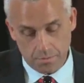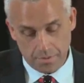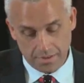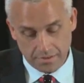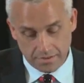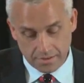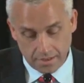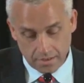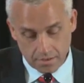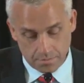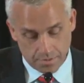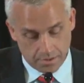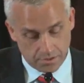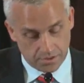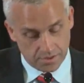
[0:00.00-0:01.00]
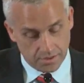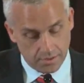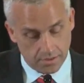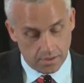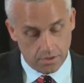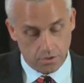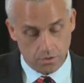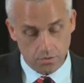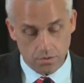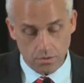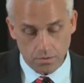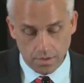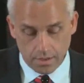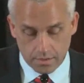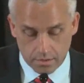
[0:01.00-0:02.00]
But he said to me, See that you do
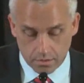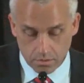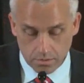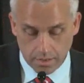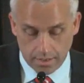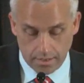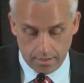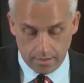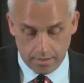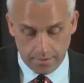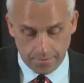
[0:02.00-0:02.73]
not do that.